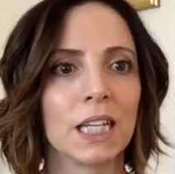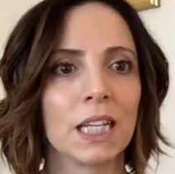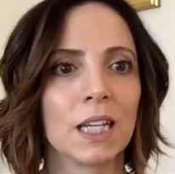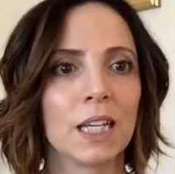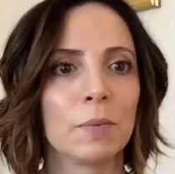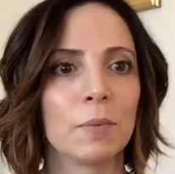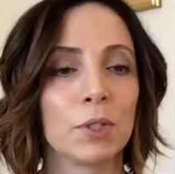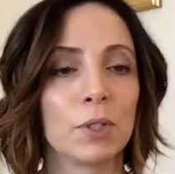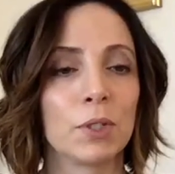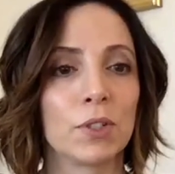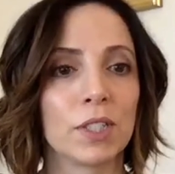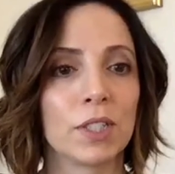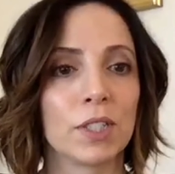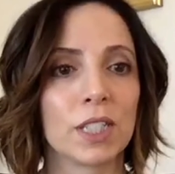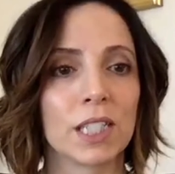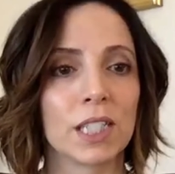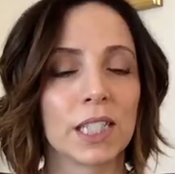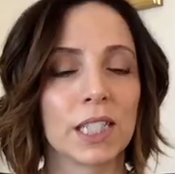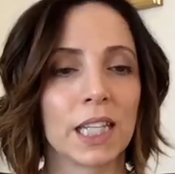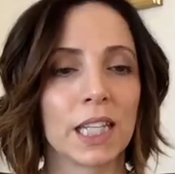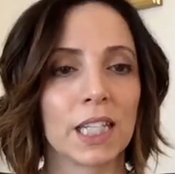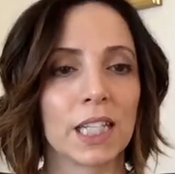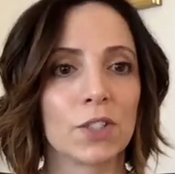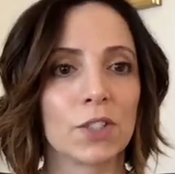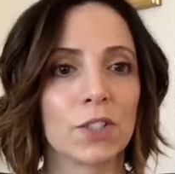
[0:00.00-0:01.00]
Patricia
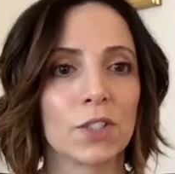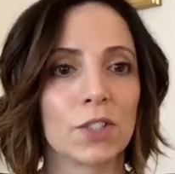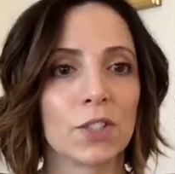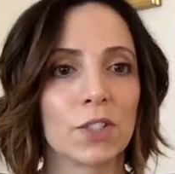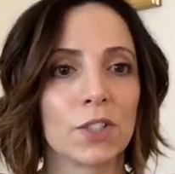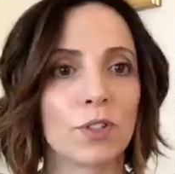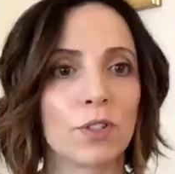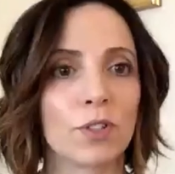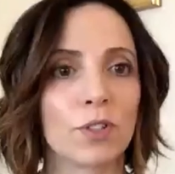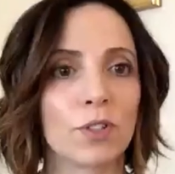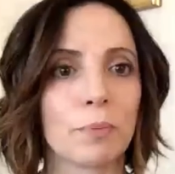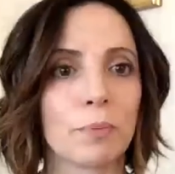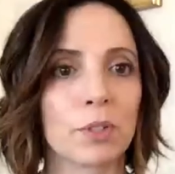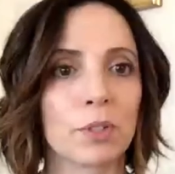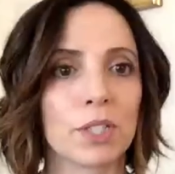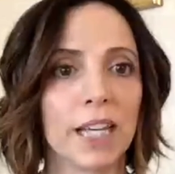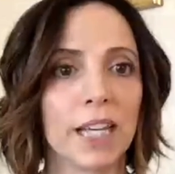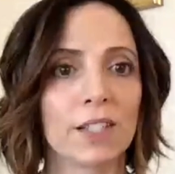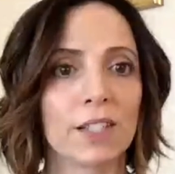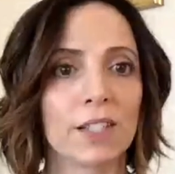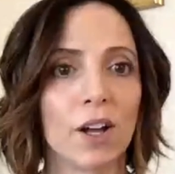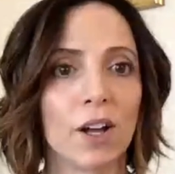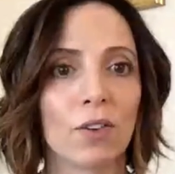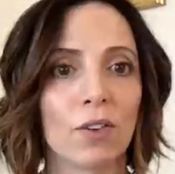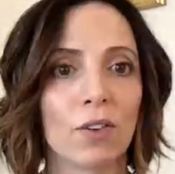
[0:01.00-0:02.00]
says, Shreem Brzee has
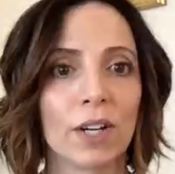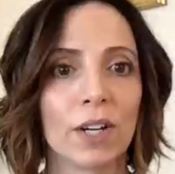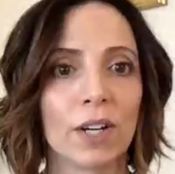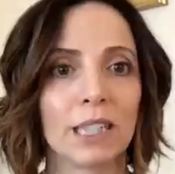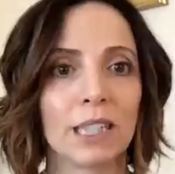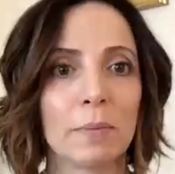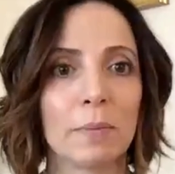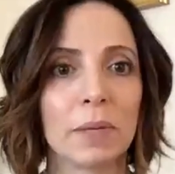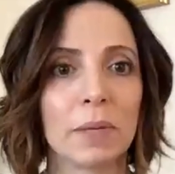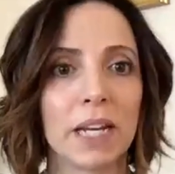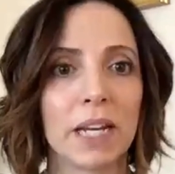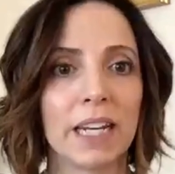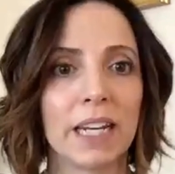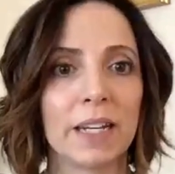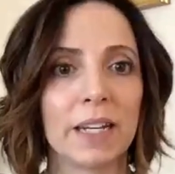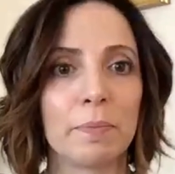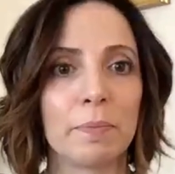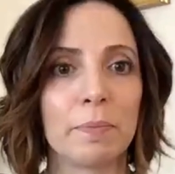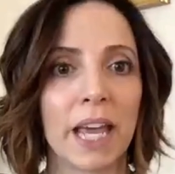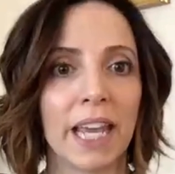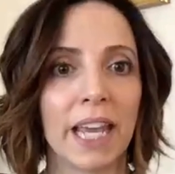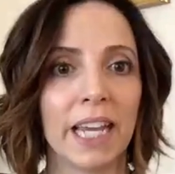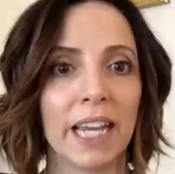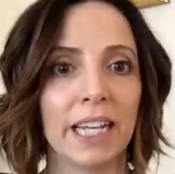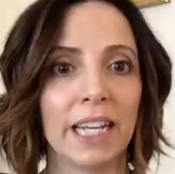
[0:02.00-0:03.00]
already eliminated
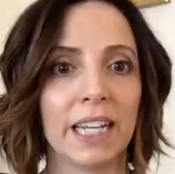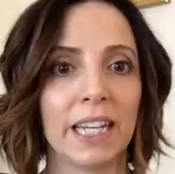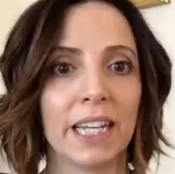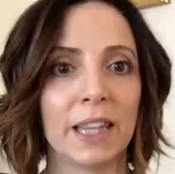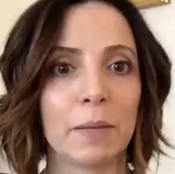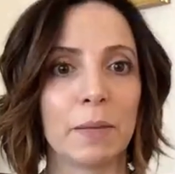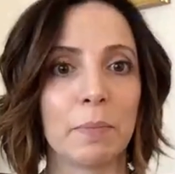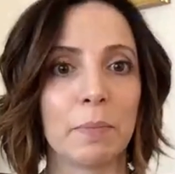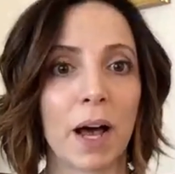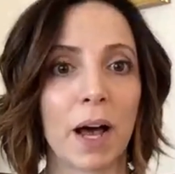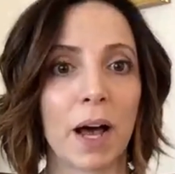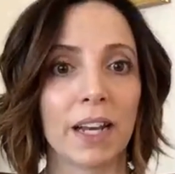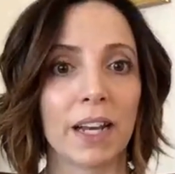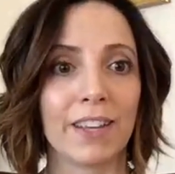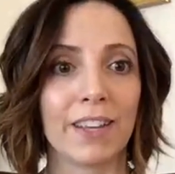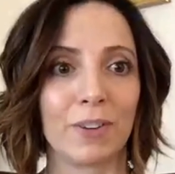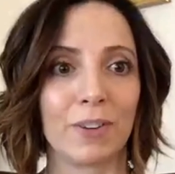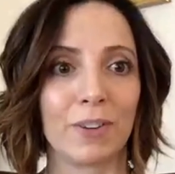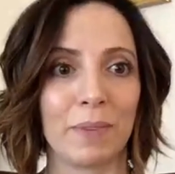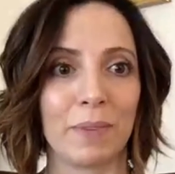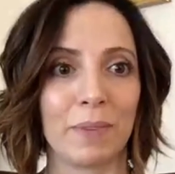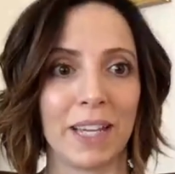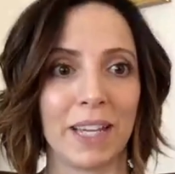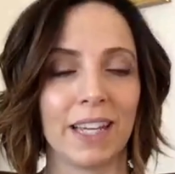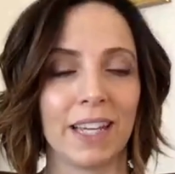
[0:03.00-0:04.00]
pain in the body
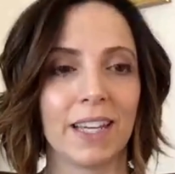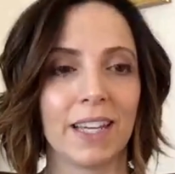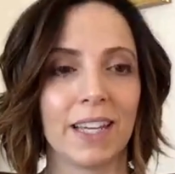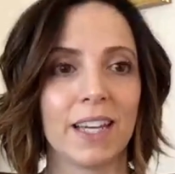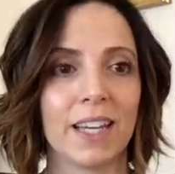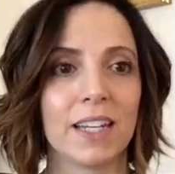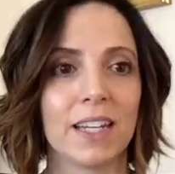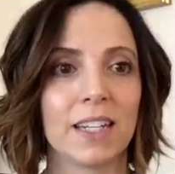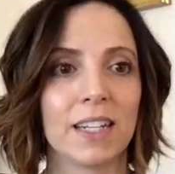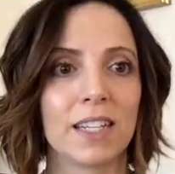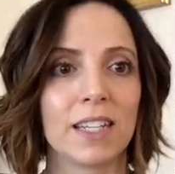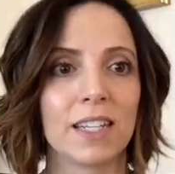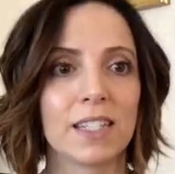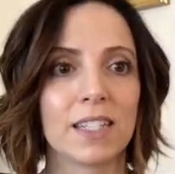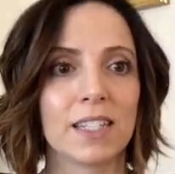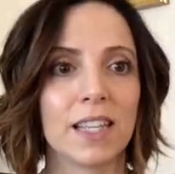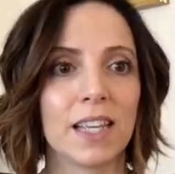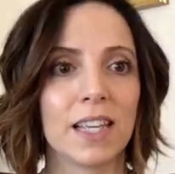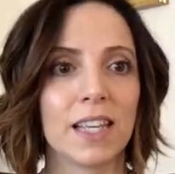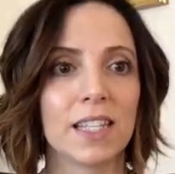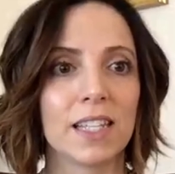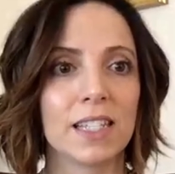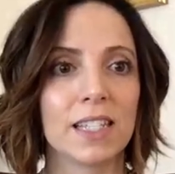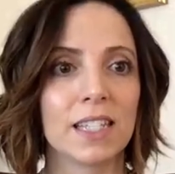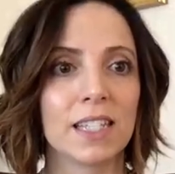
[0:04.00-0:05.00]
for me. Does
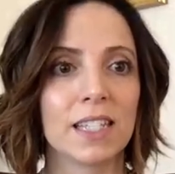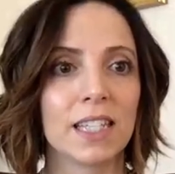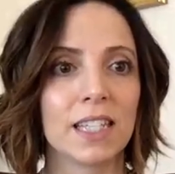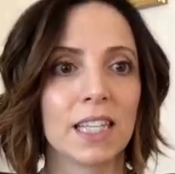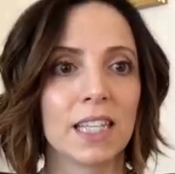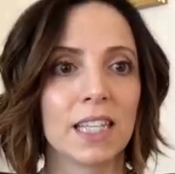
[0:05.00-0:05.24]
this